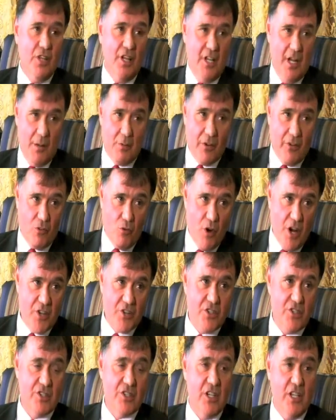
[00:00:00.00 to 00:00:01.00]
number of
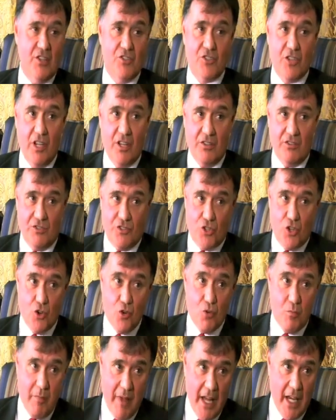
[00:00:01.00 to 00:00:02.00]
questions is
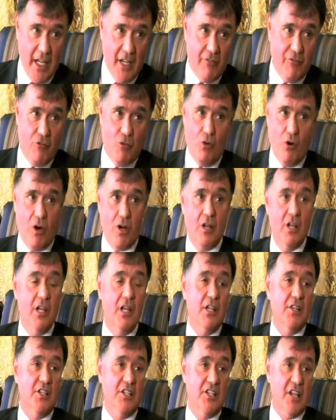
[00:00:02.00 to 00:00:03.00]
too many for
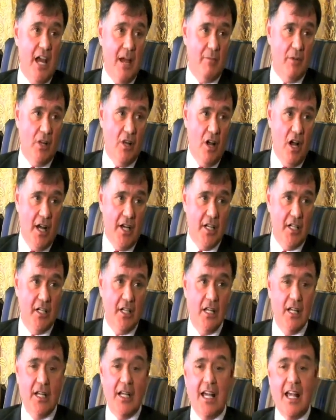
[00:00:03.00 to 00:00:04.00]
the time allotted,
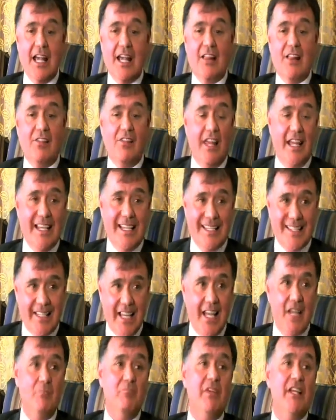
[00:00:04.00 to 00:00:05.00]
they
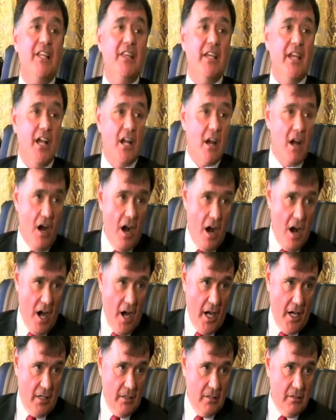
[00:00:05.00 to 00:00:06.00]
send me their
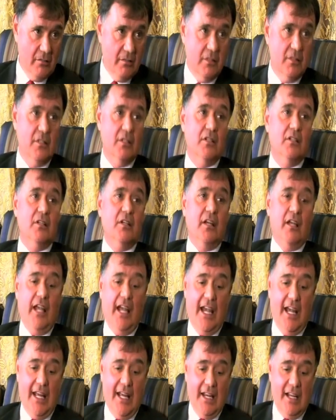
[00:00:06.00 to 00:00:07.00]
card.
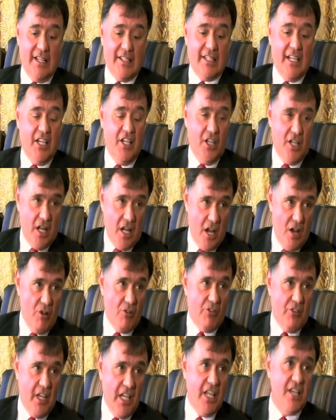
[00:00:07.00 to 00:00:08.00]
And I'll say,
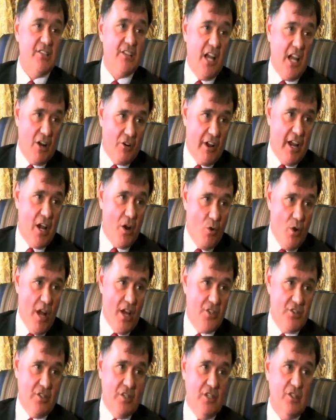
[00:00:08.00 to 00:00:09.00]
these are great
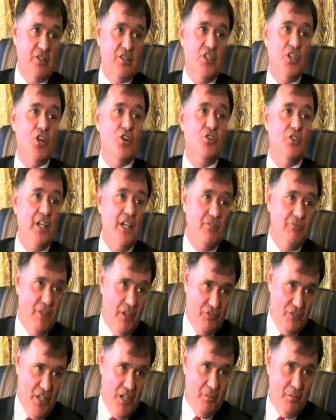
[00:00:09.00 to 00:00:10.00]
questions. You don't need
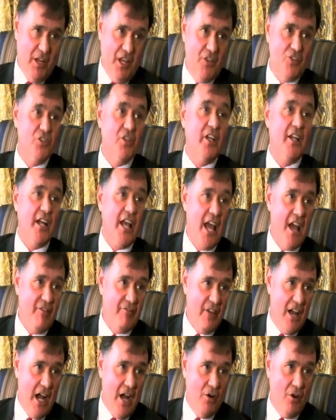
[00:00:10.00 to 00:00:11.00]
15 minutes, you need a
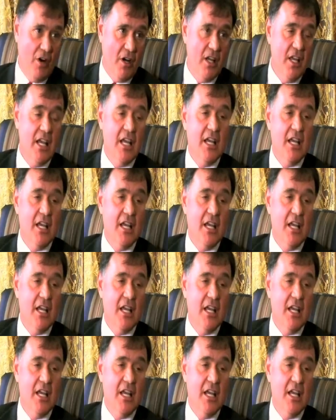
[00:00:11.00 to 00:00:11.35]
half hour.